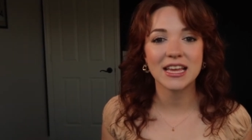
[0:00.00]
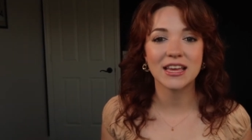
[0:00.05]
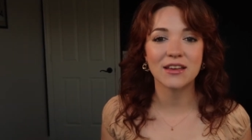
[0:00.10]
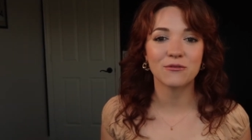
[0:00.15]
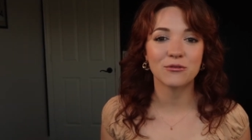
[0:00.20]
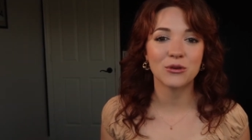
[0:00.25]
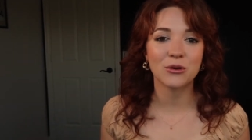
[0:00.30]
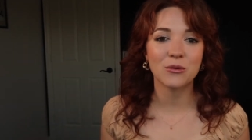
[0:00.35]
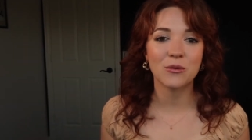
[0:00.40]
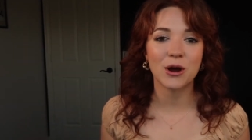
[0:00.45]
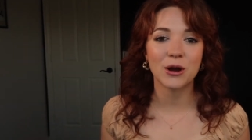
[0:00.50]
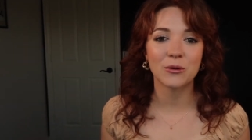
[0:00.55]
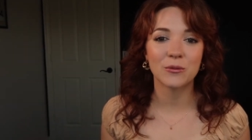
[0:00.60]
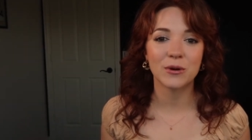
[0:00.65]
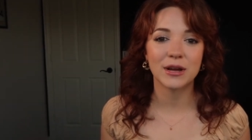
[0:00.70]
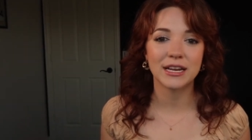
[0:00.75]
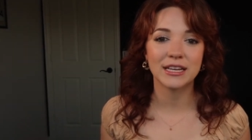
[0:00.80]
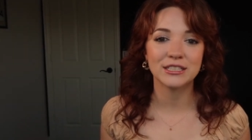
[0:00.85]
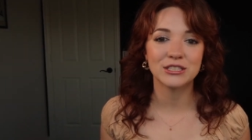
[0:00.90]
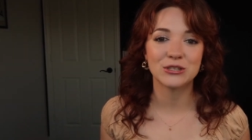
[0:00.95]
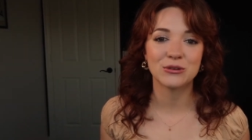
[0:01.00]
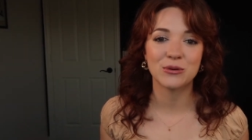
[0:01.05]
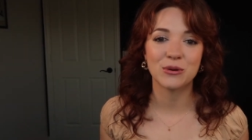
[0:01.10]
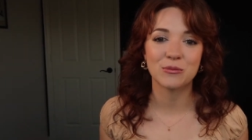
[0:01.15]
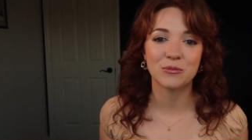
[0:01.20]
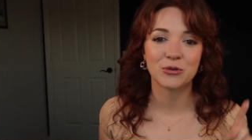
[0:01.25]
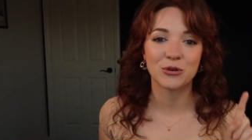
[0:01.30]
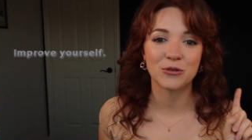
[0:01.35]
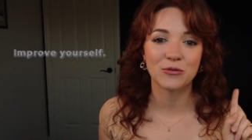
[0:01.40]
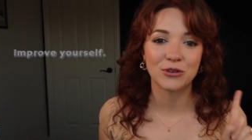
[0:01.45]
If you are wanting to
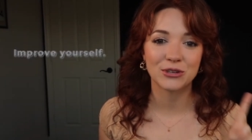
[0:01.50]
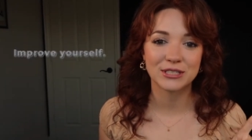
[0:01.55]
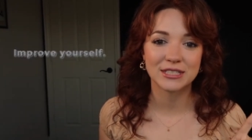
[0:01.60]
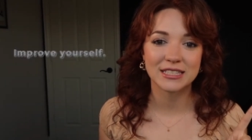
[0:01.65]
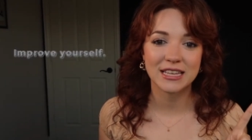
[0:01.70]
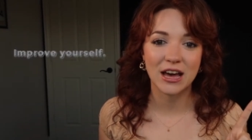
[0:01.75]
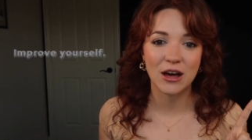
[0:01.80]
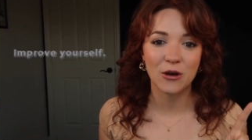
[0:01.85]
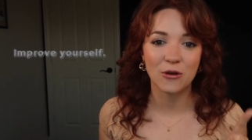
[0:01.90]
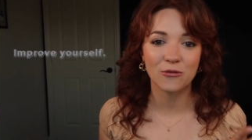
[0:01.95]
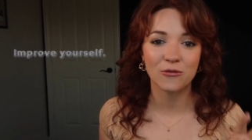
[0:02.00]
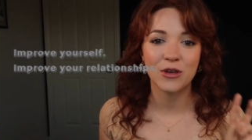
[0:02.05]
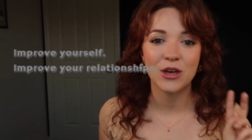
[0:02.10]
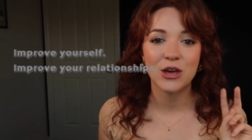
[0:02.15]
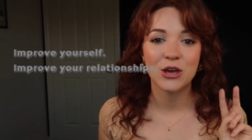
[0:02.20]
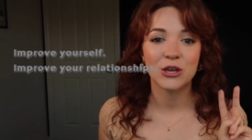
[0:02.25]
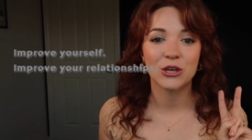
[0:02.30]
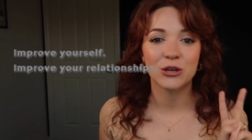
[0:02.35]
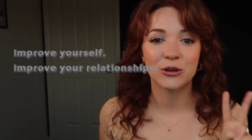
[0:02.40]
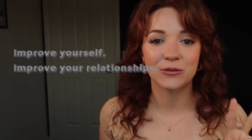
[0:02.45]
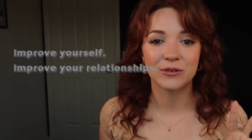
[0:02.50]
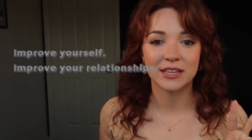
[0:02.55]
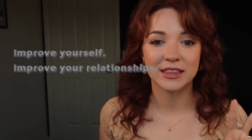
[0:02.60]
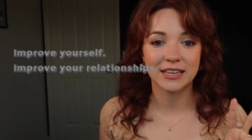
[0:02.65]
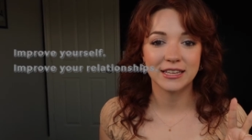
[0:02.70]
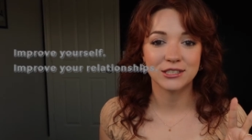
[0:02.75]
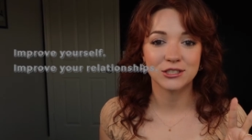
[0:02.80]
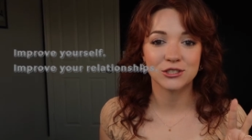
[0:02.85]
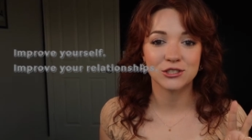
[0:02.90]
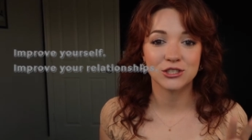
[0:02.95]
improve yourself, your
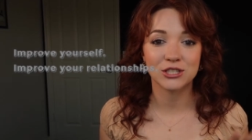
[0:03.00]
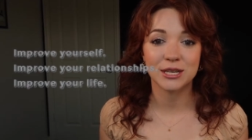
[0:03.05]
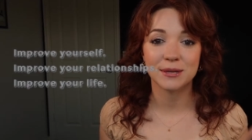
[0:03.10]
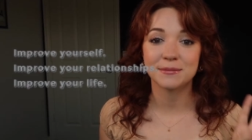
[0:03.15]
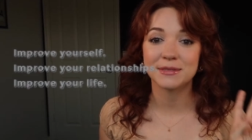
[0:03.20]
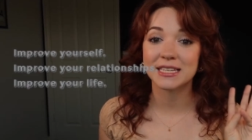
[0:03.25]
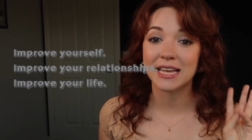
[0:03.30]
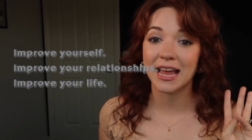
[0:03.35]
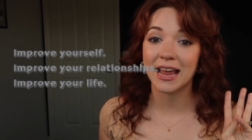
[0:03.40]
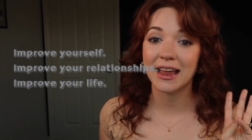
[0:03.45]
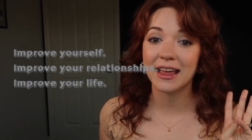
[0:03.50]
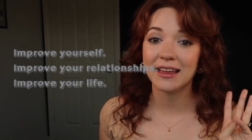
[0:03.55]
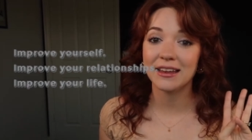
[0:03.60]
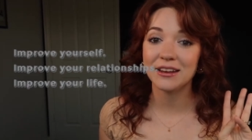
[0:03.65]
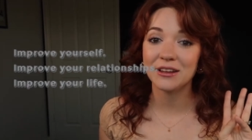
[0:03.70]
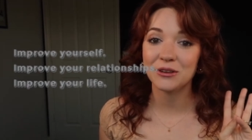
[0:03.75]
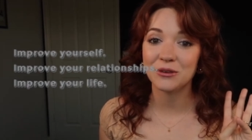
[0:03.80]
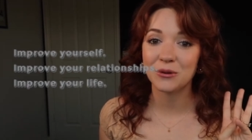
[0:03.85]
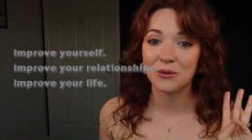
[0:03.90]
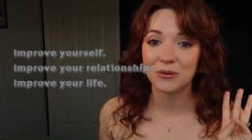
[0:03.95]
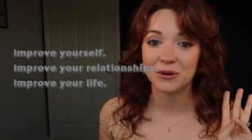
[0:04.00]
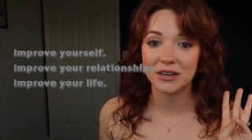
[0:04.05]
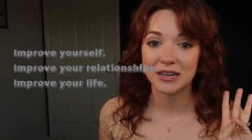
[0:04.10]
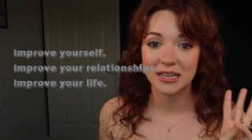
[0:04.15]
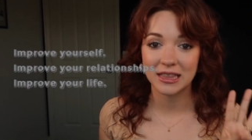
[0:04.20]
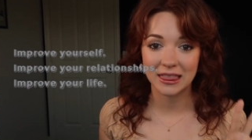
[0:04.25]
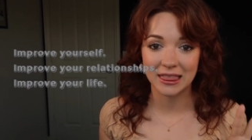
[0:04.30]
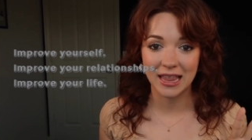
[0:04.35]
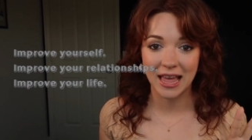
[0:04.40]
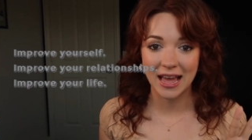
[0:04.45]
relationships, and
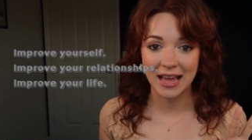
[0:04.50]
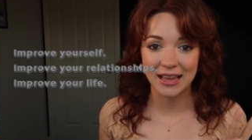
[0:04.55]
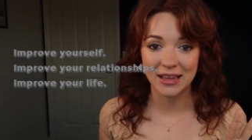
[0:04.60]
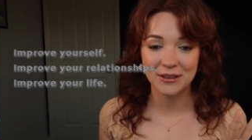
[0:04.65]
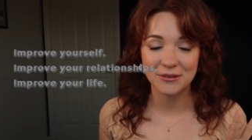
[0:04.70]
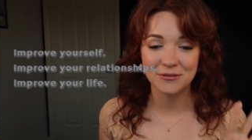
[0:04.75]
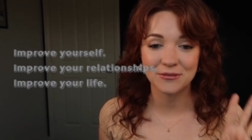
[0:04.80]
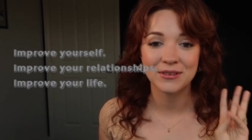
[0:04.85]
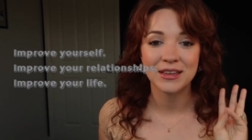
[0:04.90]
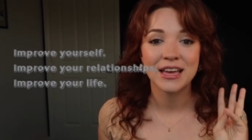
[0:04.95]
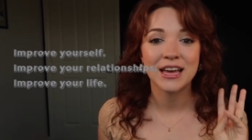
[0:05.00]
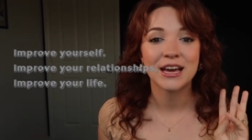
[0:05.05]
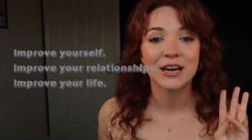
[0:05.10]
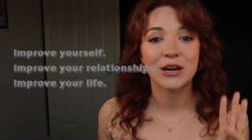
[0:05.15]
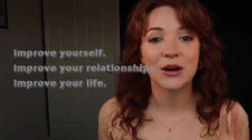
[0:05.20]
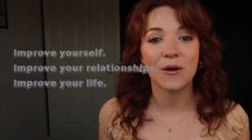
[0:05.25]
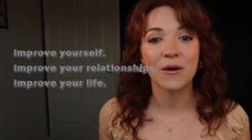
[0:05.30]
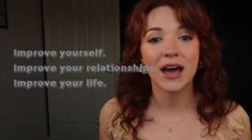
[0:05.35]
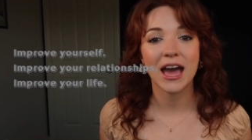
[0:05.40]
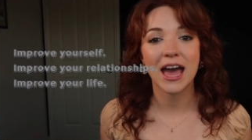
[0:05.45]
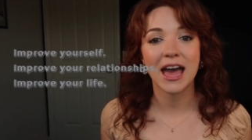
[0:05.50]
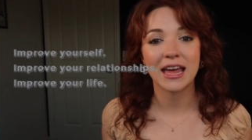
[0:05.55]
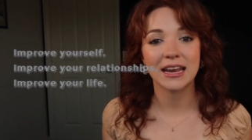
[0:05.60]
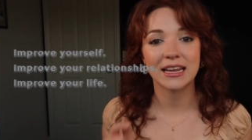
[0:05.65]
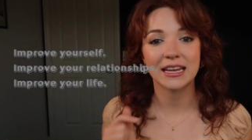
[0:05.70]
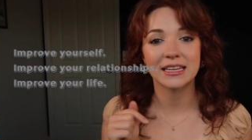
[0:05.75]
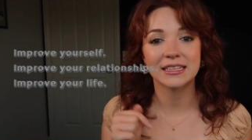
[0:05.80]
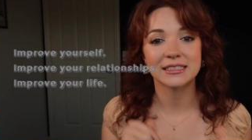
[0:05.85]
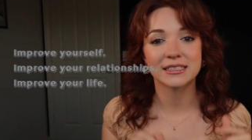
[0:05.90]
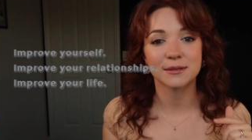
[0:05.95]
your life, go
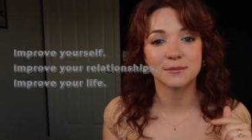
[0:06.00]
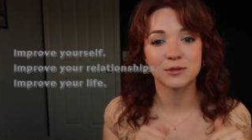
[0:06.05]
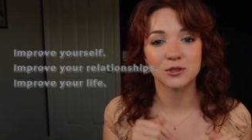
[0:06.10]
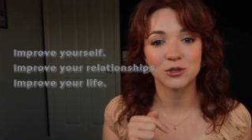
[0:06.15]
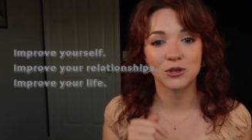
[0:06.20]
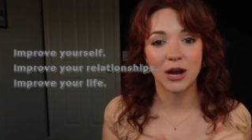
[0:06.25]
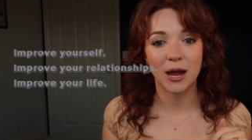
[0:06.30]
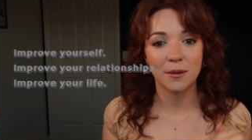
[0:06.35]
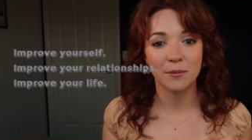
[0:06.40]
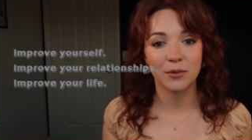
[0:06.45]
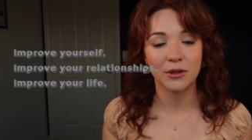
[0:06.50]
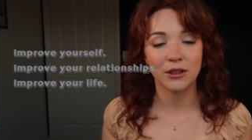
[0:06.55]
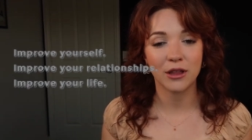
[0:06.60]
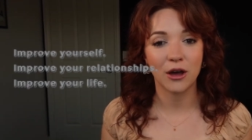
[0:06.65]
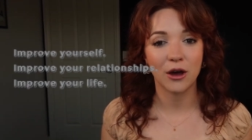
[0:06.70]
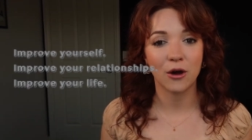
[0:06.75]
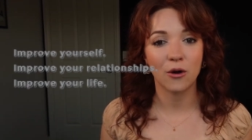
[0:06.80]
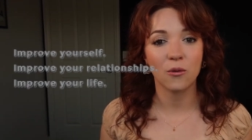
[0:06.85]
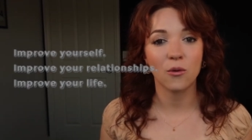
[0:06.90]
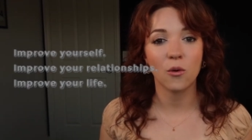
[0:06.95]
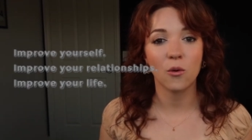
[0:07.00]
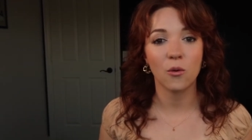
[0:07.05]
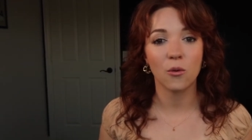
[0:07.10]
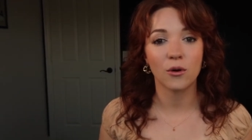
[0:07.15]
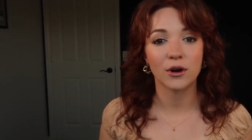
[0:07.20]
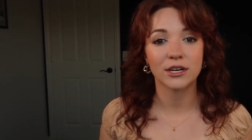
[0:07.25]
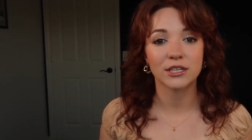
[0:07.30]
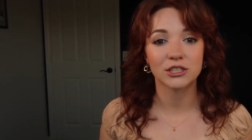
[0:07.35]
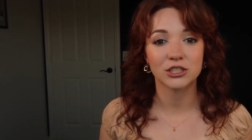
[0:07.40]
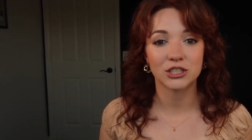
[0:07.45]
ahead and subscribe below
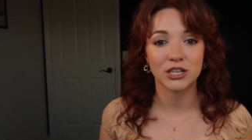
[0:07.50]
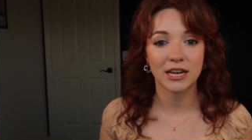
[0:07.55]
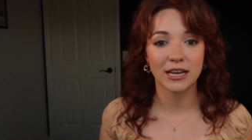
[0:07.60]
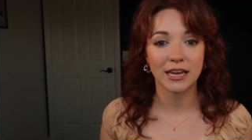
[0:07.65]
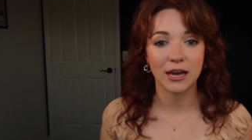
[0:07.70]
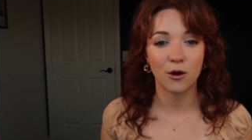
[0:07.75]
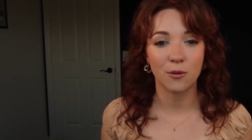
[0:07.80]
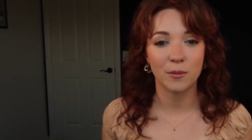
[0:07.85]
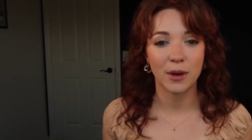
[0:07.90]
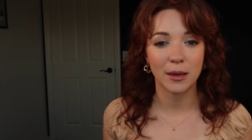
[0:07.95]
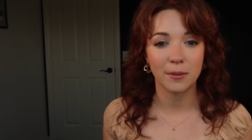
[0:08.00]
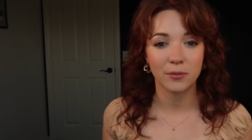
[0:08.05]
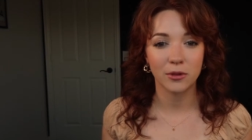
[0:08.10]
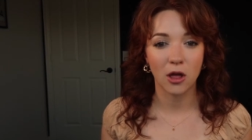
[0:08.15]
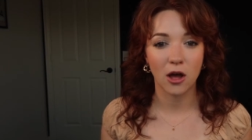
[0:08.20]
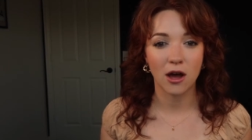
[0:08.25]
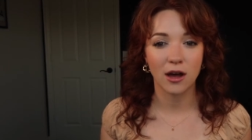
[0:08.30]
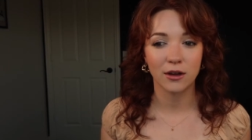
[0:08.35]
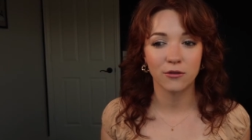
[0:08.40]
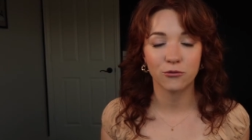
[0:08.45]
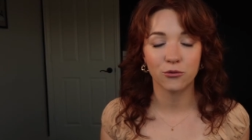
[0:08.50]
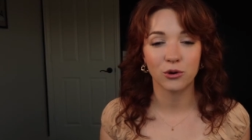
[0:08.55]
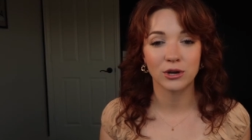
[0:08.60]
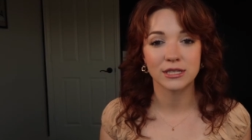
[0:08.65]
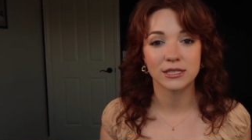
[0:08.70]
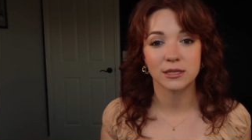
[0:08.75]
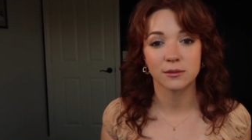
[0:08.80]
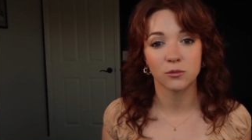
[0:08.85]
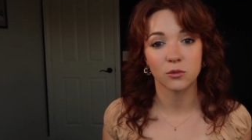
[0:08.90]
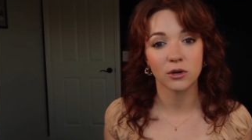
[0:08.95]
or check out my blog for
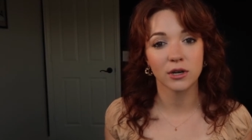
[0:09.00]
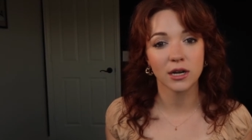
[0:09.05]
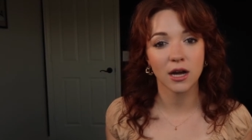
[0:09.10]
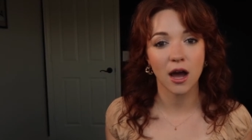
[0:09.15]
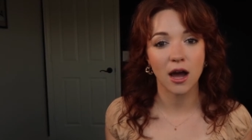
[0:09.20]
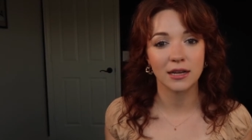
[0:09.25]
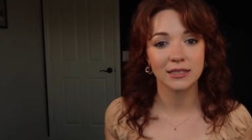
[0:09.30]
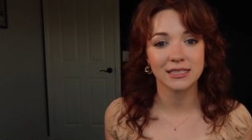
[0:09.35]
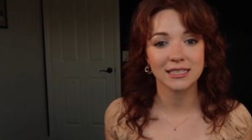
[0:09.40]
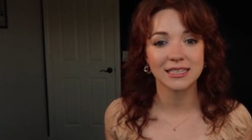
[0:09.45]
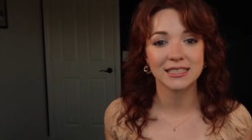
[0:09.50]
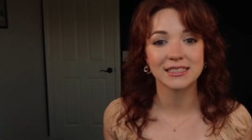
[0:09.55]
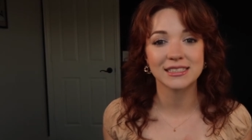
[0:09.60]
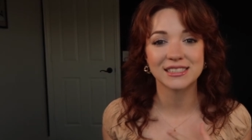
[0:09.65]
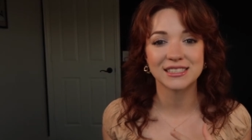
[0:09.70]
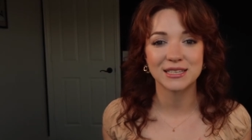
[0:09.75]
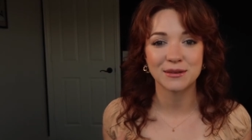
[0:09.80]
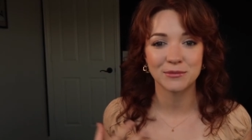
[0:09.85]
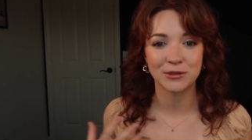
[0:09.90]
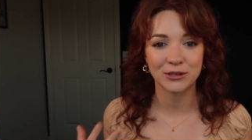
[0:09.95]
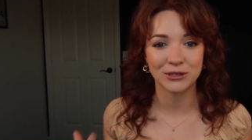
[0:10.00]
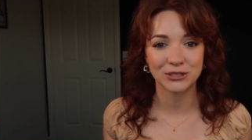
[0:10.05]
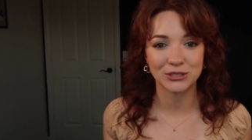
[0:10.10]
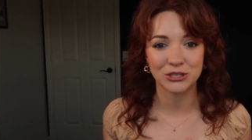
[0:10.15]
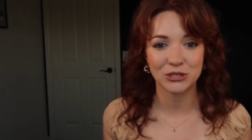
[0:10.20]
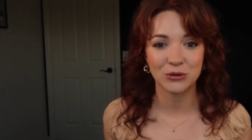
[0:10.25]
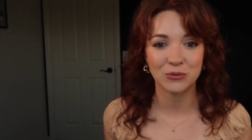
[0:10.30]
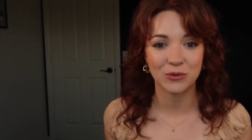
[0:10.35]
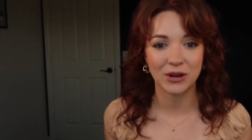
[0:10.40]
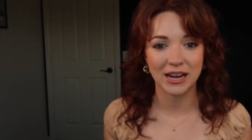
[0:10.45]
some more content similar
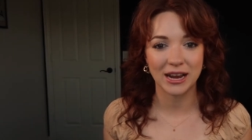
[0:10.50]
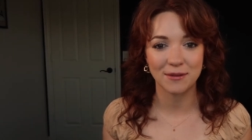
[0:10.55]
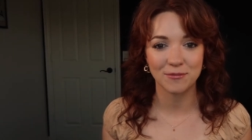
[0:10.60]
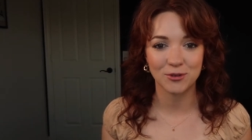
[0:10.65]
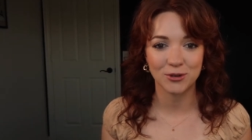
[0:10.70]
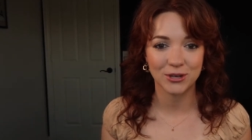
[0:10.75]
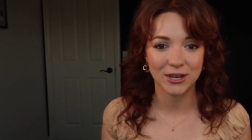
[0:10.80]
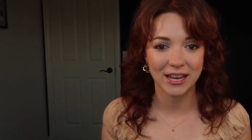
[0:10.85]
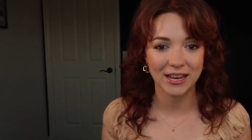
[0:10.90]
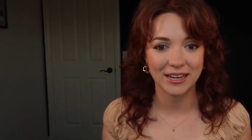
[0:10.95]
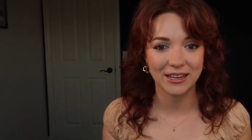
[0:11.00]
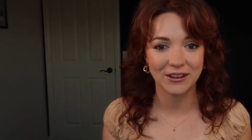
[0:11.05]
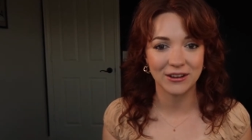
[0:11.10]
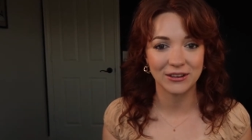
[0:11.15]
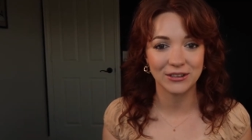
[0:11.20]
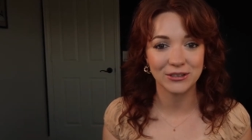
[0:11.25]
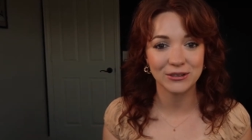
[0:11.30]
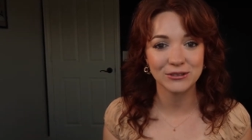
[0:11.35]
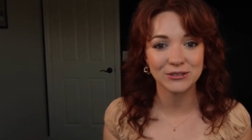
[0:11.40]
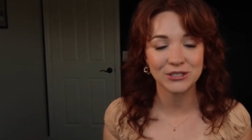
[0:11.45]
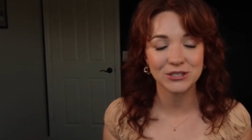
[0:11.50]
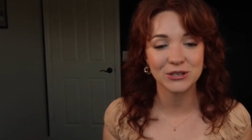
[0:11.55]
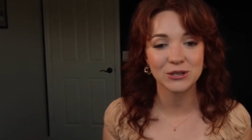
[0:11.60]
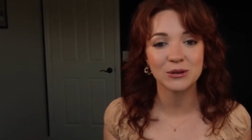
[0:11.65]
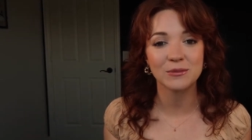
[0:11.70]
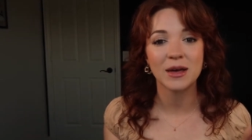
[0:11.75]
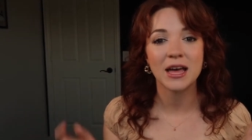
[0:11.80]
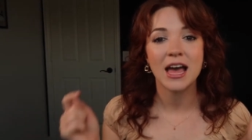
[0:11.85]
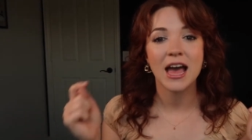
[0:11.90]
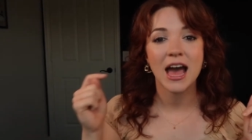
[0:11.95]
to what I'm creating on YouTube.